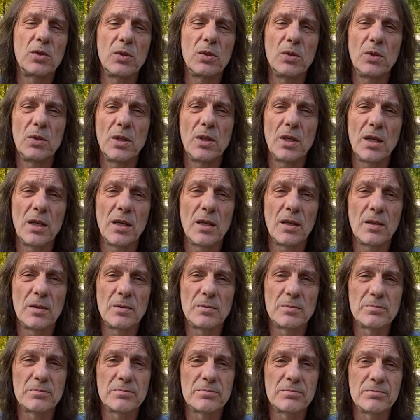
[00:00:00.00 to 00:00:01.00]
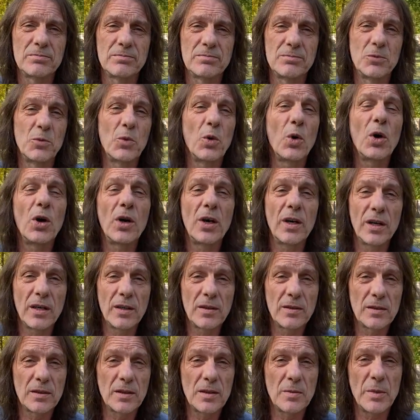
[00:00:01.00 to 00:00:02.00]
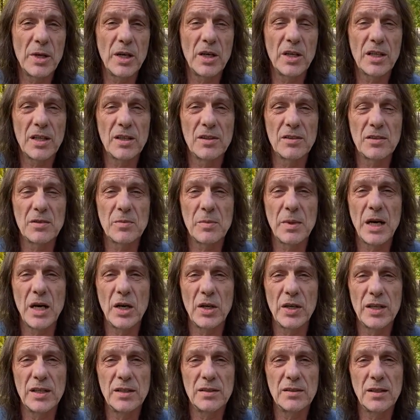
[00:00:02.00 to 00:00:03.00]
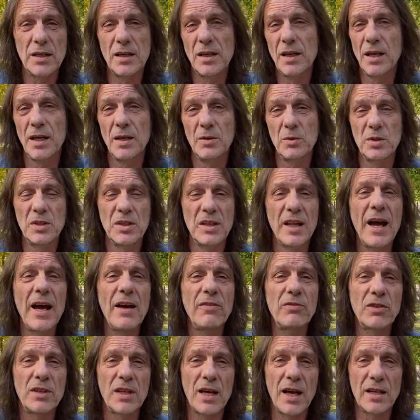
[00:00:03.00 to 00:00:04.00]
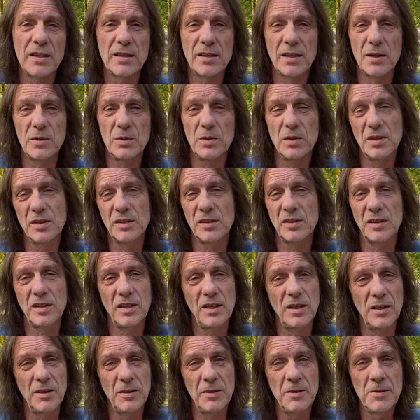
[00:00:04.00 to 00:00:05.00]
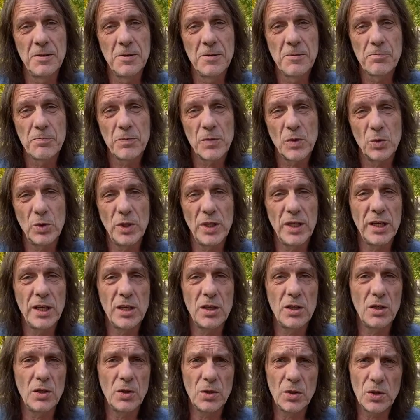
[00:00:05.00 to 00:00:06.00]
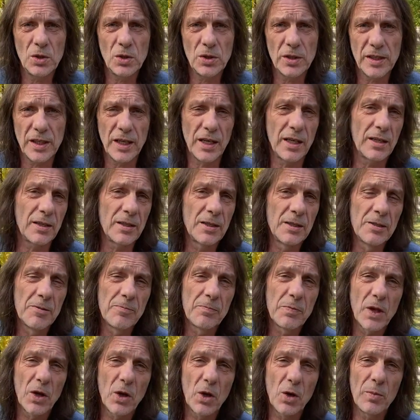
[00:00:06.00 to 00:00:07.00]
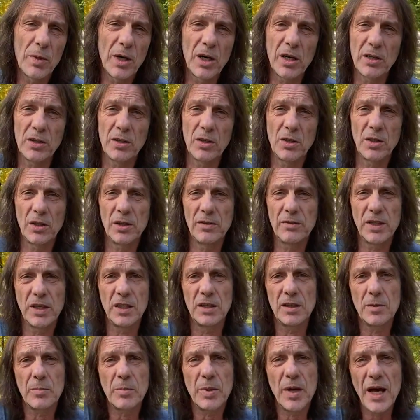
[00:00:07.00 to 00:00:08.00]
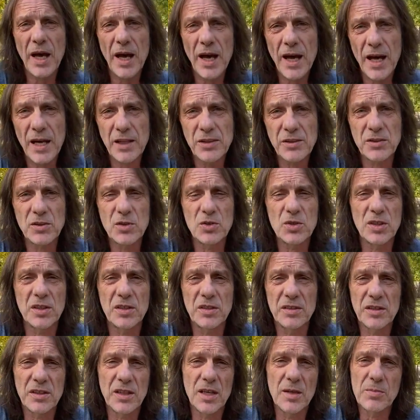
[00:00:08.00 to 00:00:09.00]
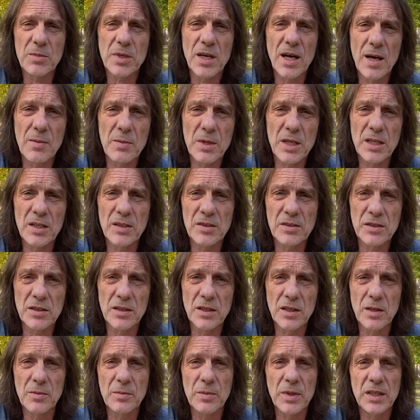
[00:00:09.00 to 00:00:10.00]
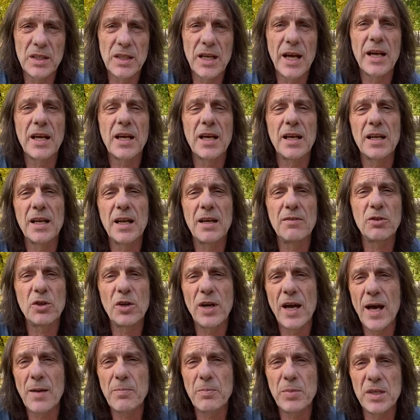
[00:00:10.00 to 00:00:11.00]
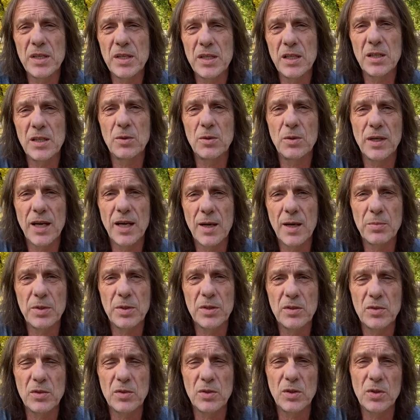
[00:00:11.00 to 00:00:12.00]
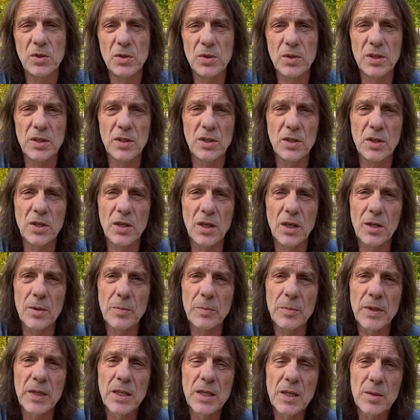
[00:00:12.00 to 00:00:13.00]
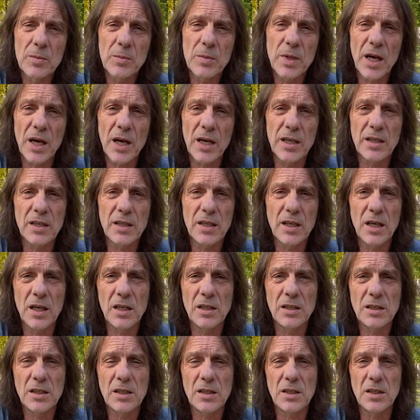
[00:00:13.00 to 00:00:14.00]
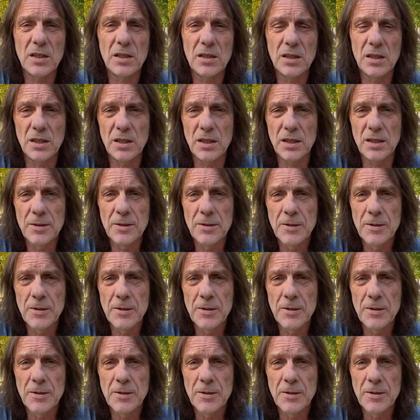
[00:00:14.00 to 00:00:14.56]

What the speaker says: to warn Americans about it, I was laughed at. I was ridiculed, and, oh, Martin, you're living in the past, you just escaped communism, and that can never happen here, what happened to you in Europe behind the Iron Curtain.